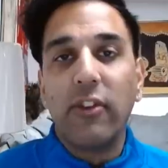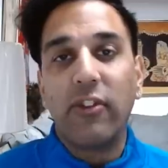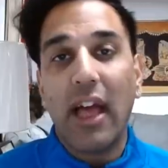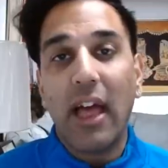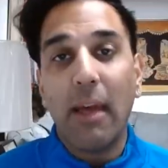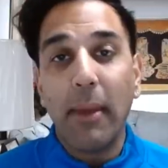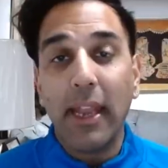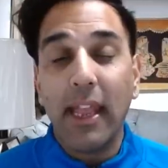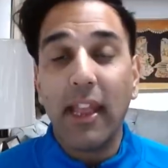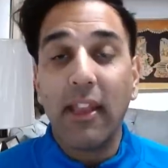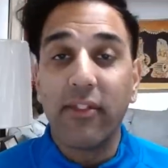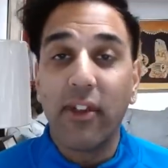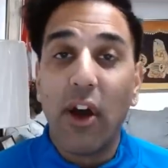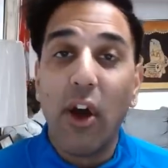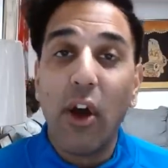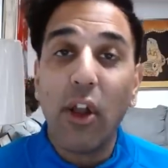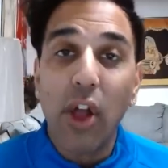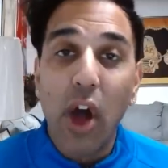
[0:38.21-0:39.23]
Gentlemen, it is
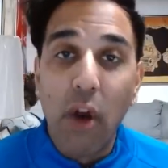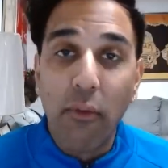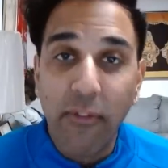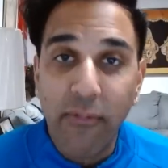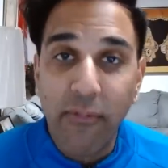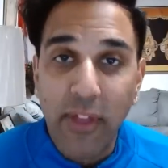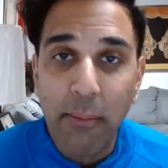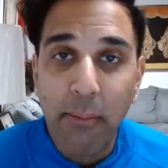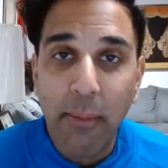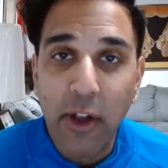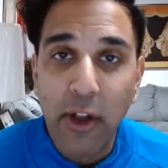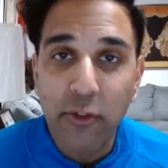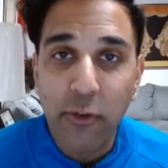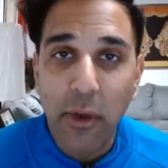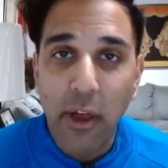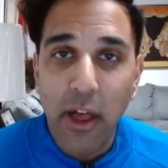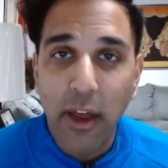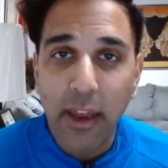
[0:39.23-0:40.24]
all over for the
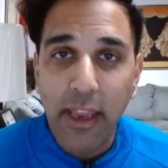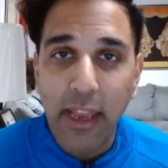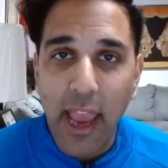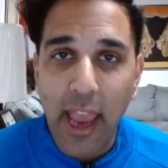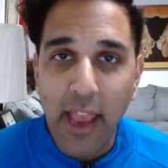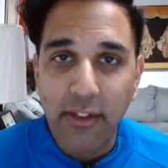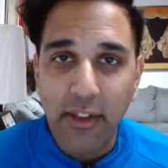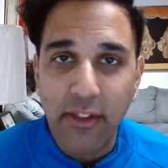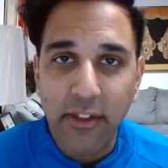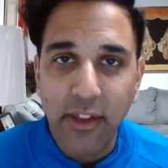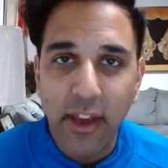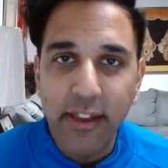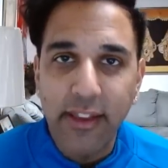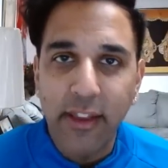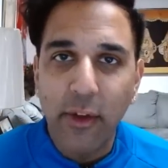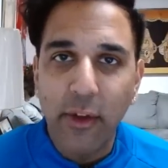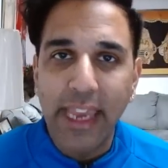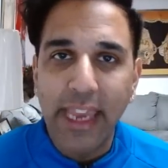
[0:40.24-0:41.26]
Montreal Canadiens. It
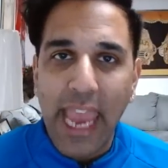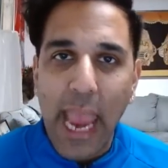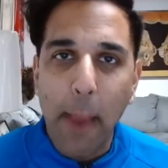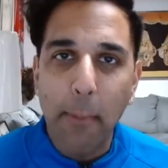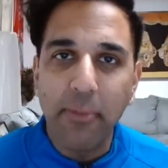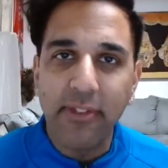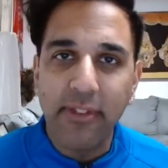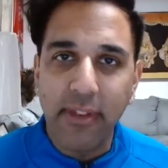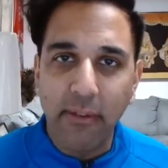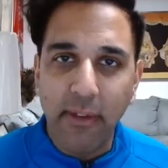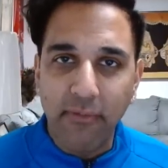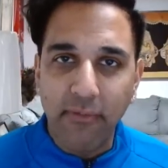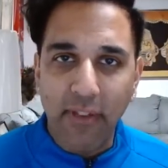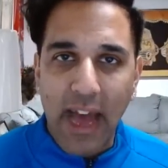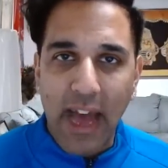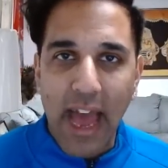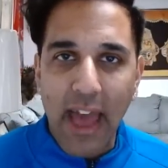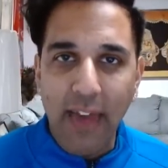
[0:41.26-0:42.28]
took till game
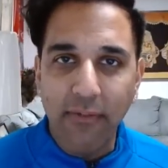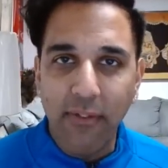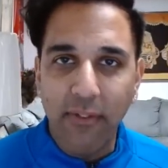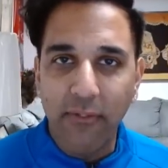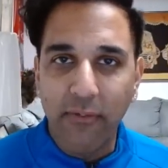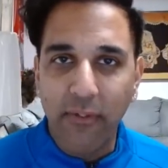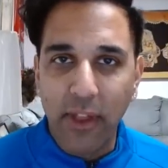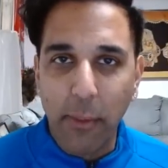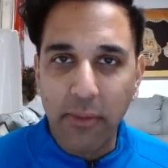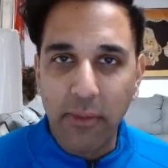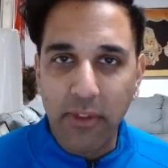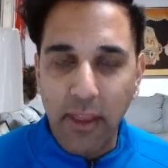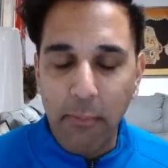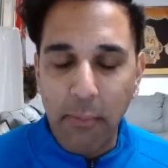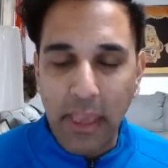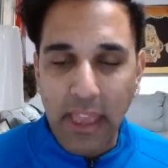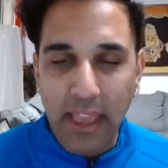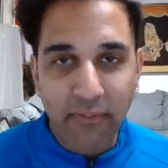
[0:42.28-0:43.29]
75 for them
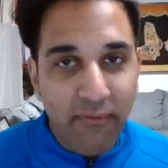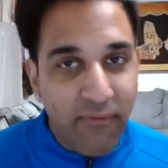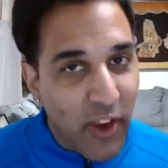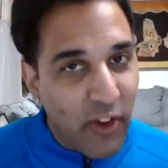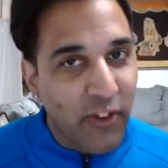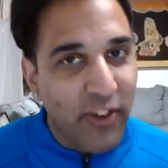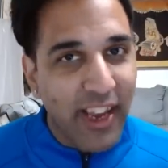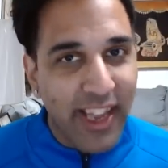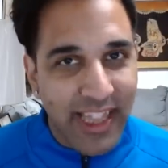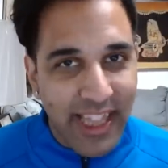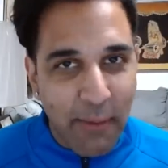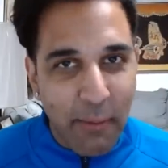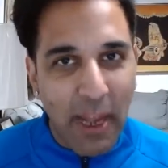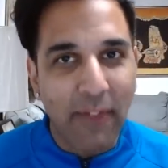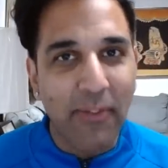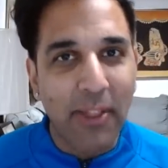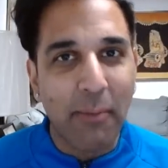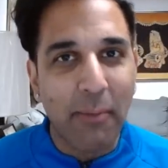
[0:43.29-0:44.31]
to be officially
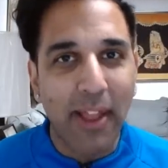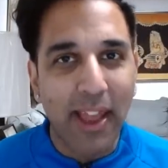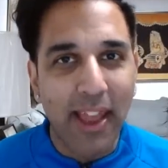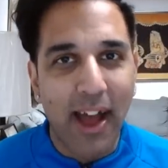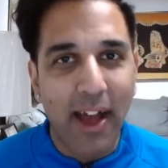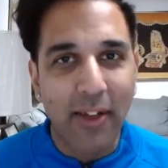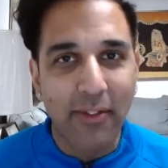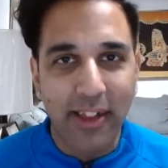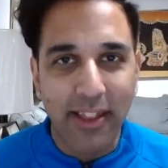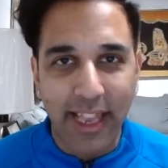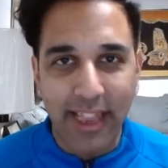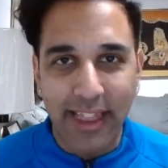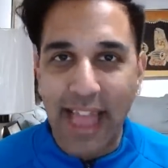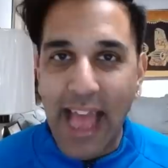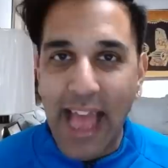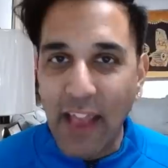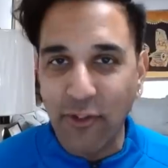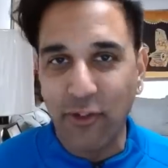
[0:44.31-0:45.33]
eliminated from the playoffs, unlike
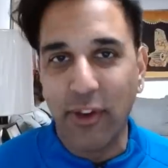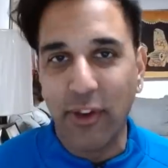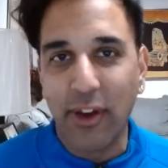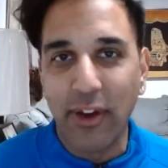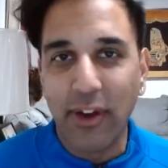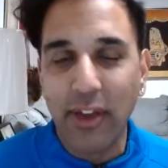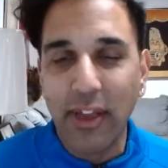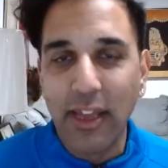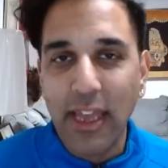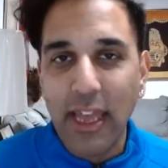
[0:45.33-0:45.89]
last year.